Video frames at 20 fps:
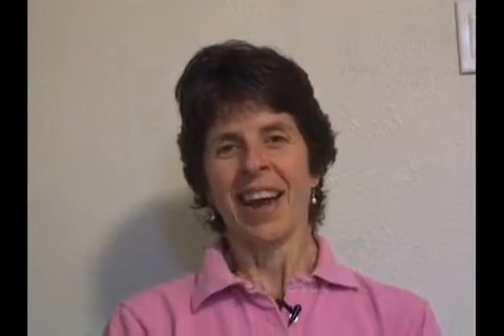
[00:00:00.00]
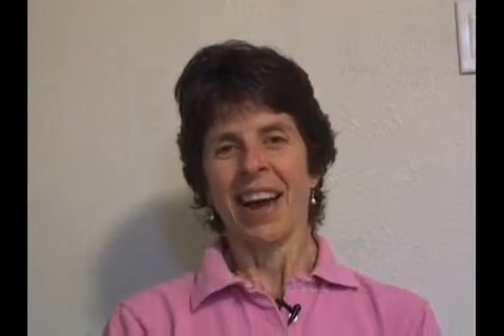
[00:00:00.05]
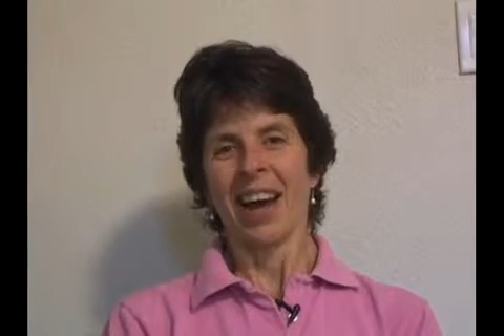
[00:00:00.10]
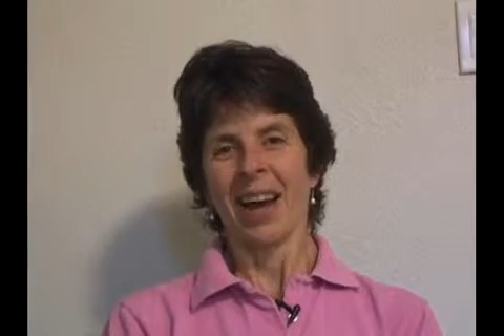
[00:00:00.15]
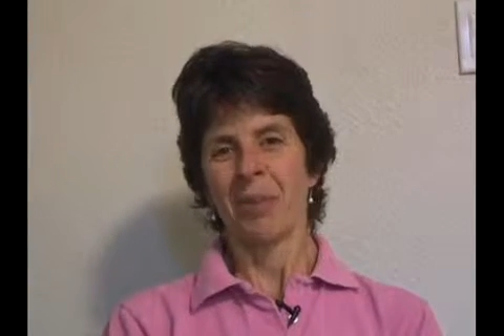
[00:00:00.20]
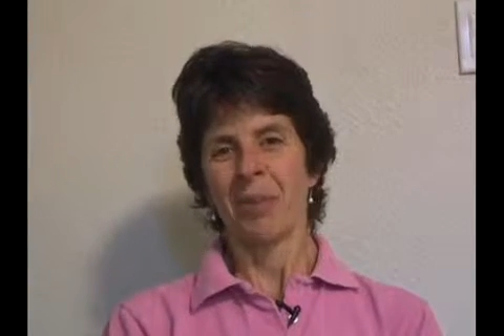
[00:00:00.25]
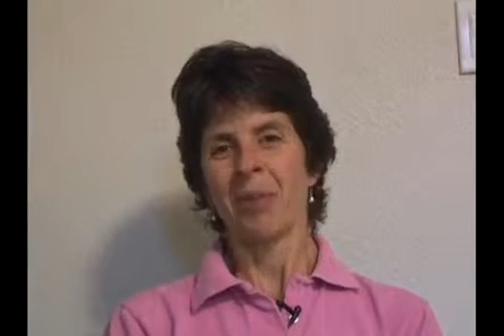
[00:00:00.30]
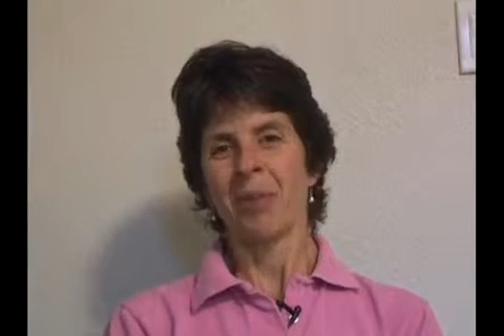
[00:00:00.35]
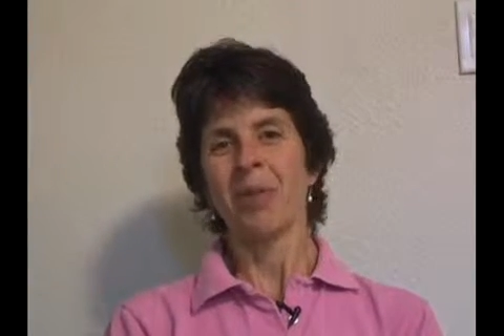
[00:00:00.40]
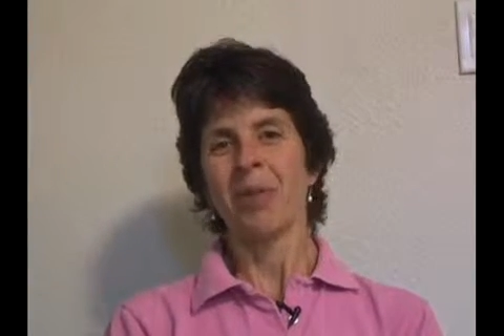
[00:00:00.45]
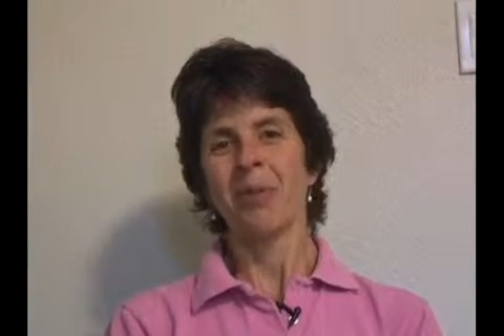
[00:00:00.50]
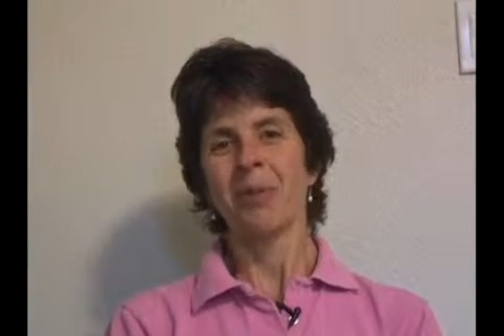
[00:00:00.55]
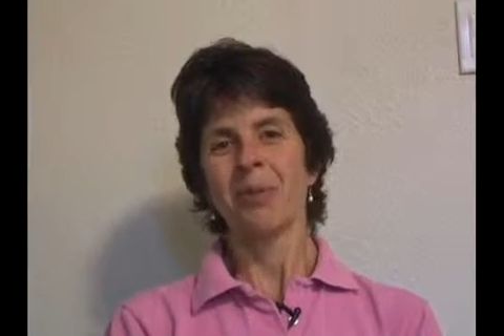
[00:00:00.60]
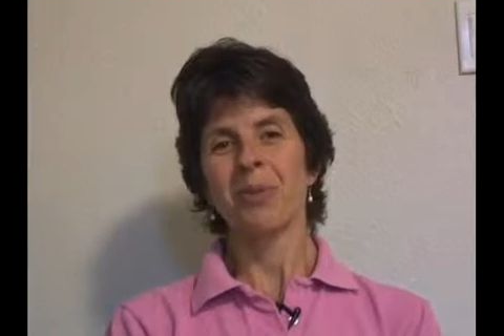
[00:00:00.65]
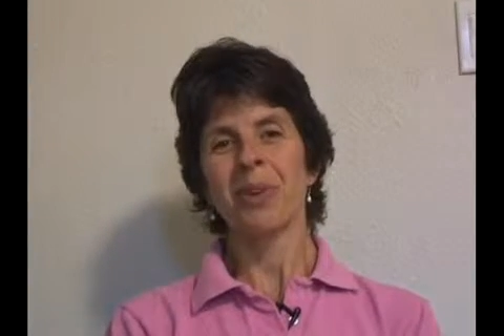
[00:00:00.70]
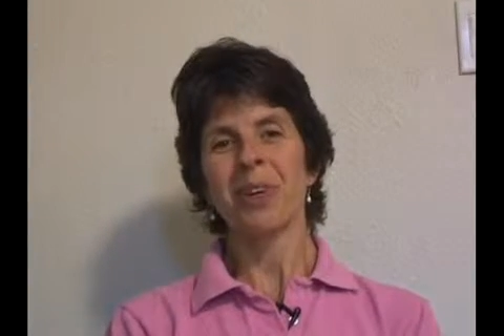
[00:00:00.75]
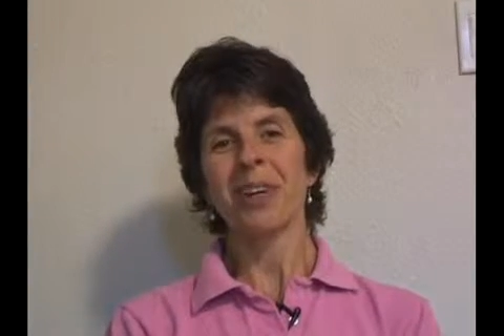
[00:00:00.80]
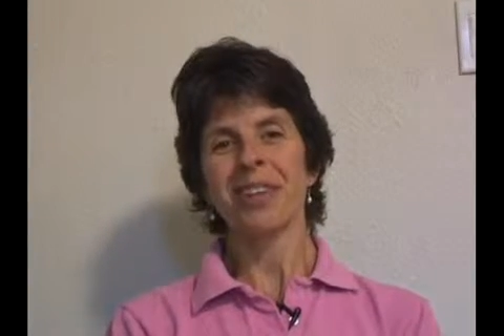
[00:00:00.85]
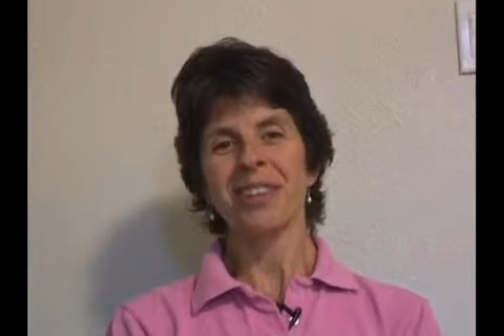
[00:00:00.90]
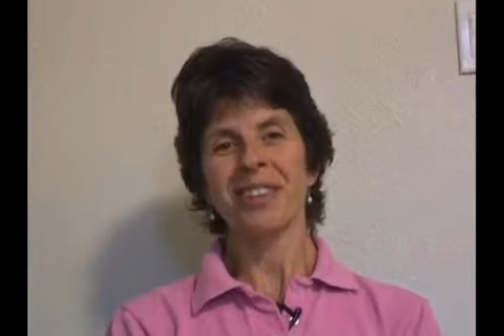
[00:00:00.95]
I'm
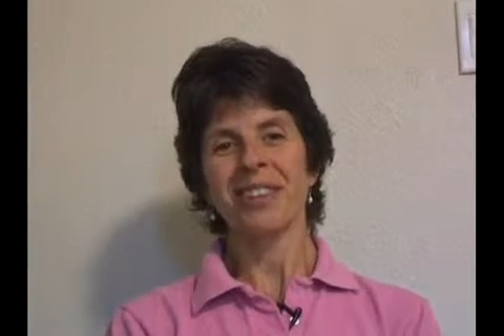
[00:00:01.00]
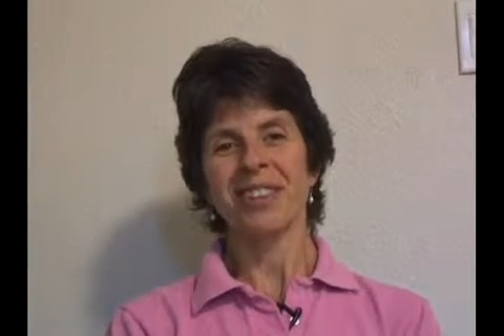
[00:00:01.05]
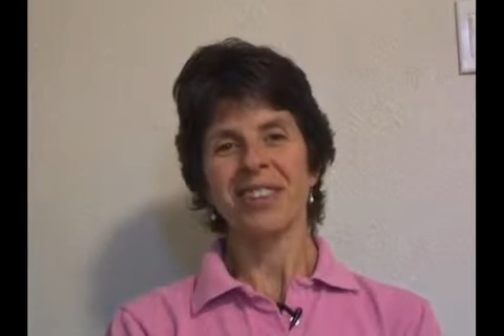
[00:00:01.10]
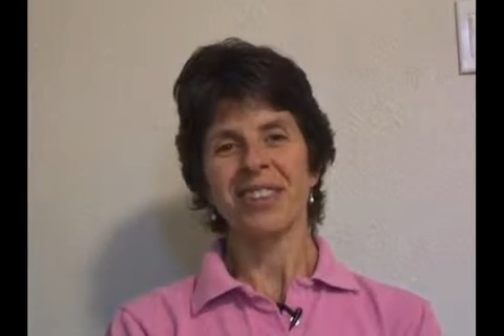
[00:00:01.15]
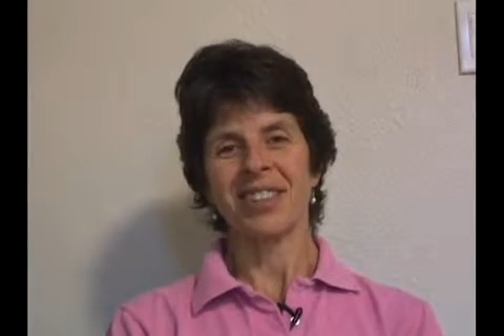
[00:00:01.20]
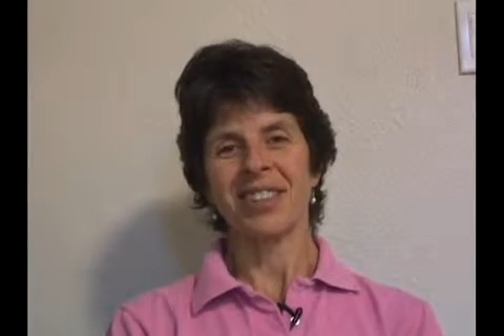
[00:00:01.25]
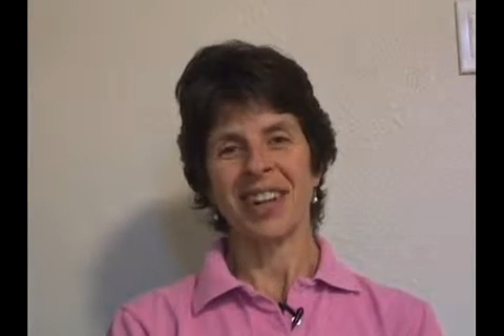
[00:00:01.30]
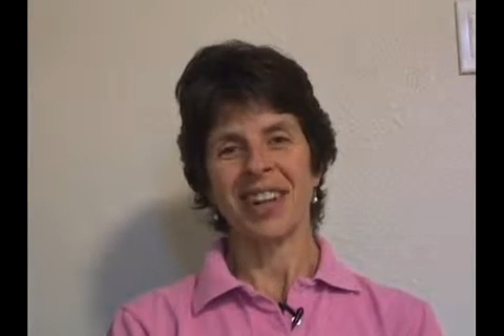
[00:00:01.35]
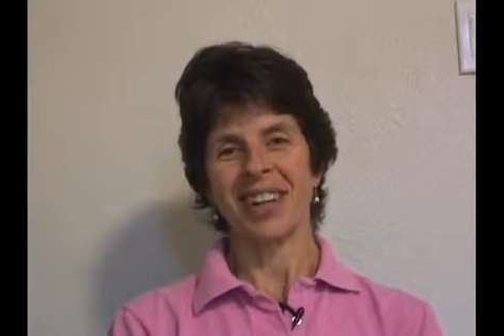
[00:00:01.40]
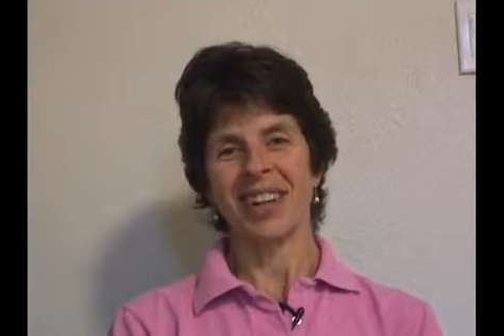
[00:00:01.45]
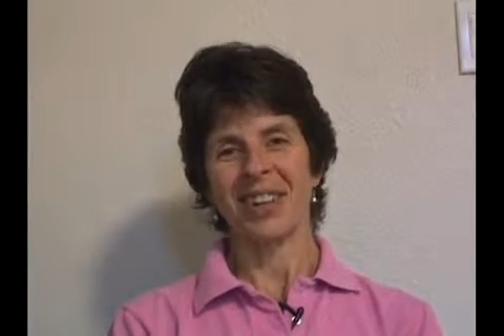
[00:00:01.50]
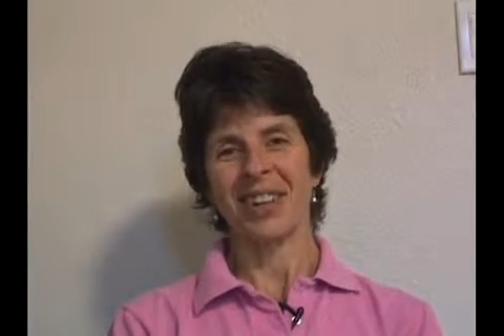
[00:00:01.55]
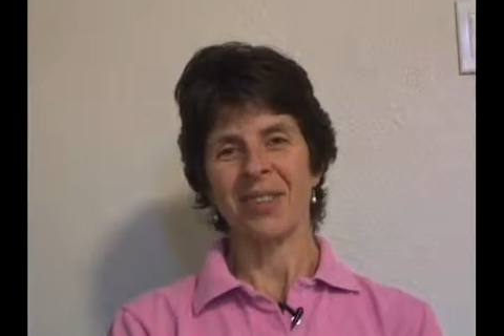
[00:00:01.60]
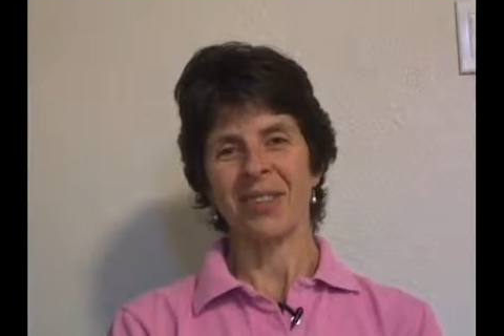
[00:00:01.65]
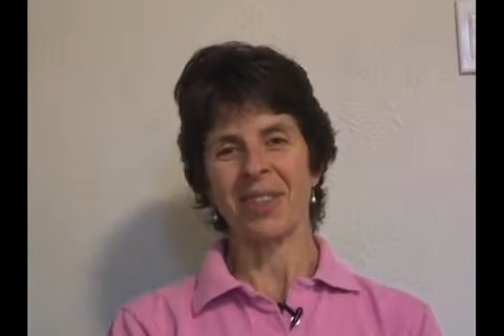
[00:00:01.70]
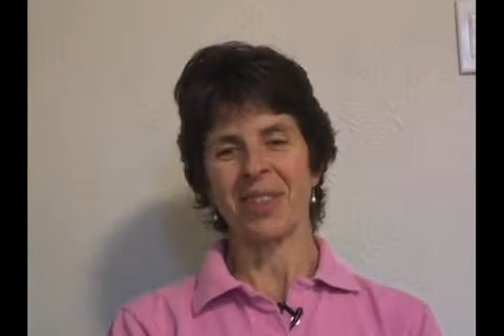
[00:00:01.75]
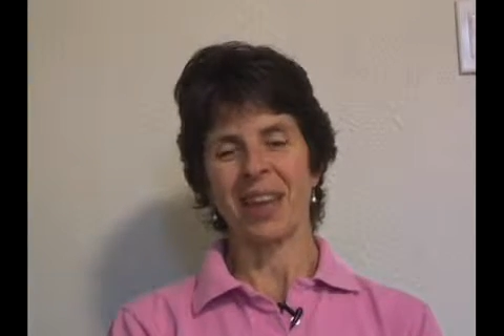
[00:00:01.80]
thrilled to tell you